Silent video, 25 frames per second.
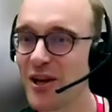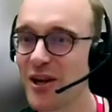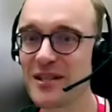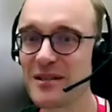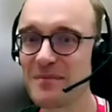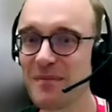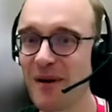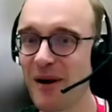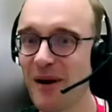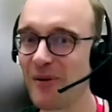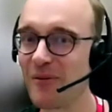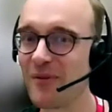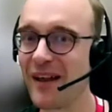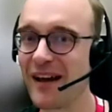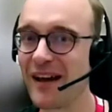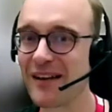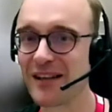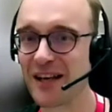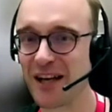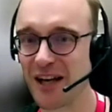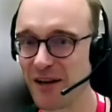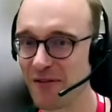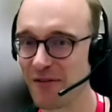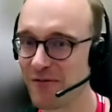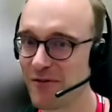curious about
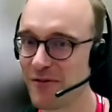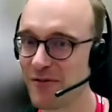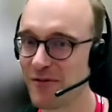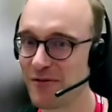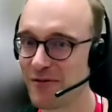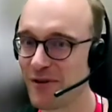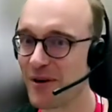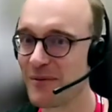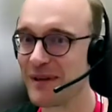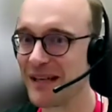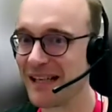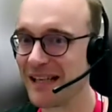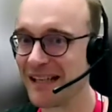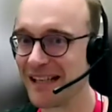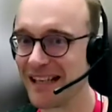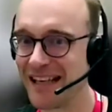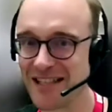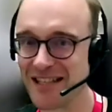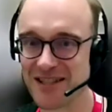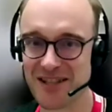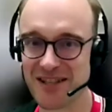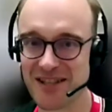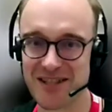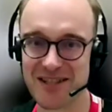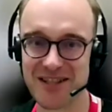that kind of
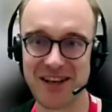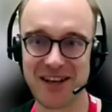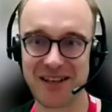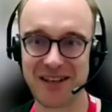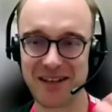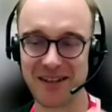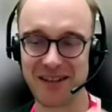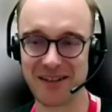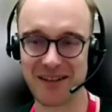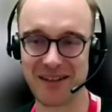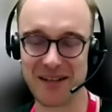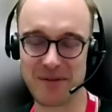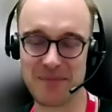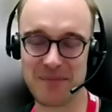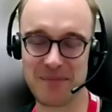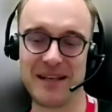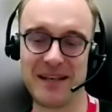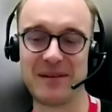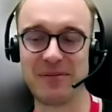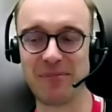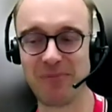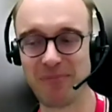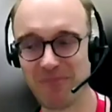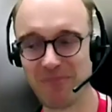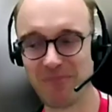throwing into the title kind of
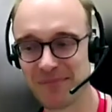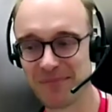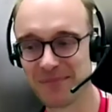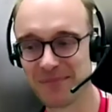bit.